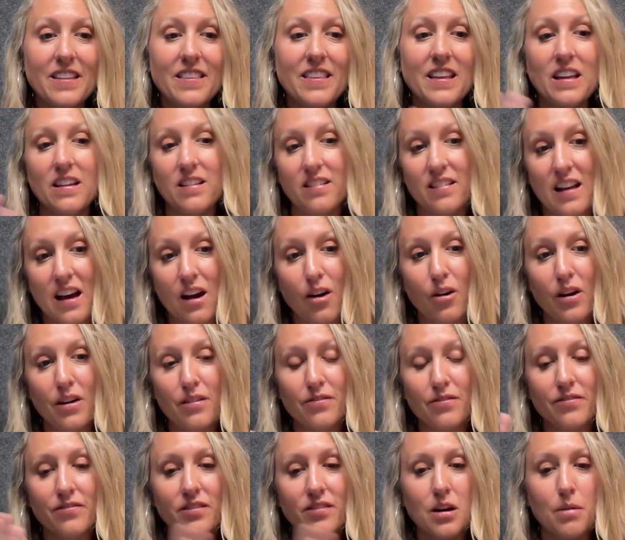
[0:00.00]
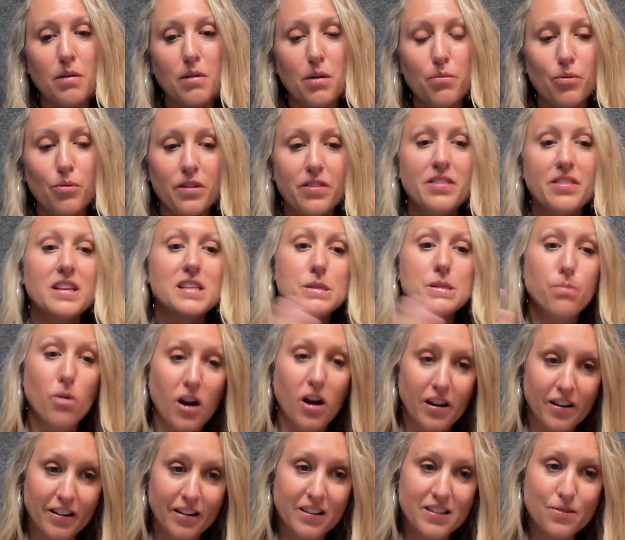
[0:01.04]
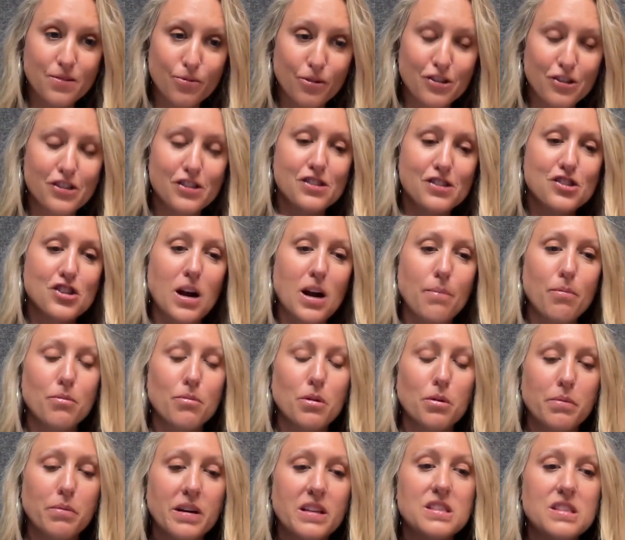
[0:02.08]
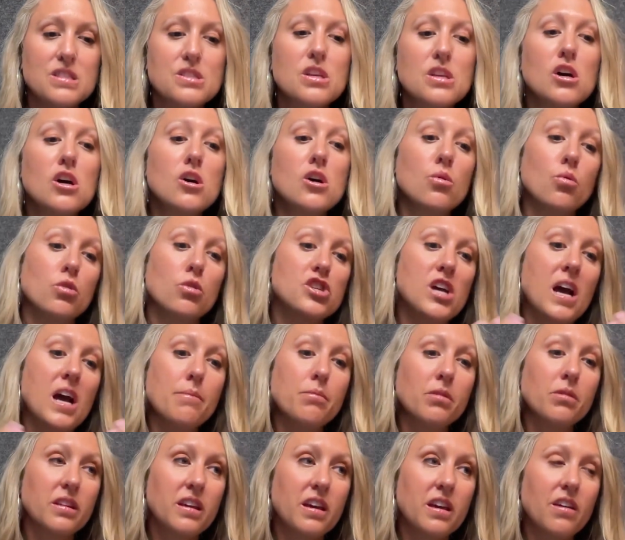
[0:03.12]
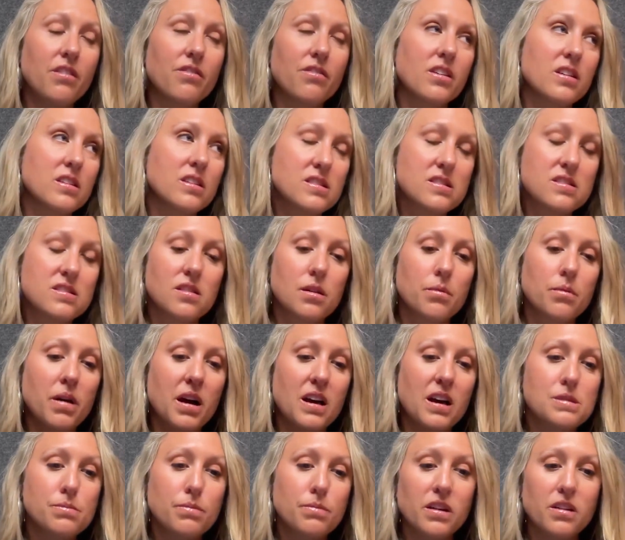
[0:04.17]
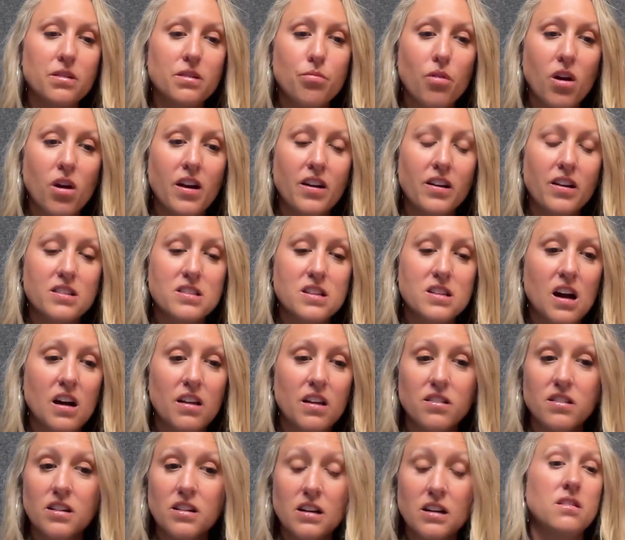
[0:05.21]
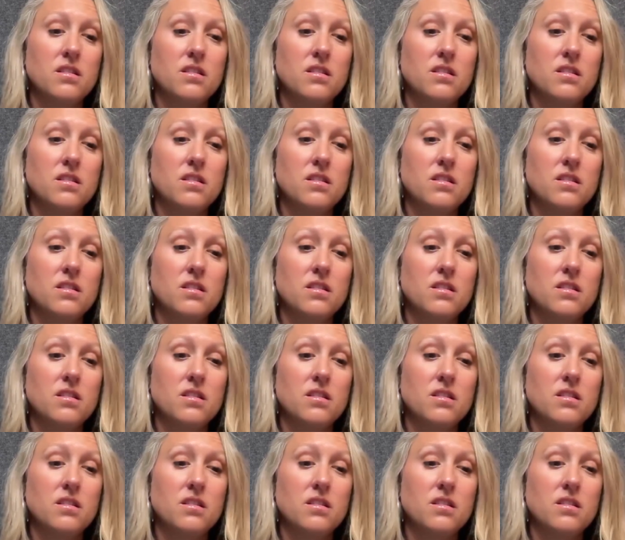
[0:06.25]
And then now I've come up with this product, which is Chopper Mill Mittens, which I believe is the best mitten product on.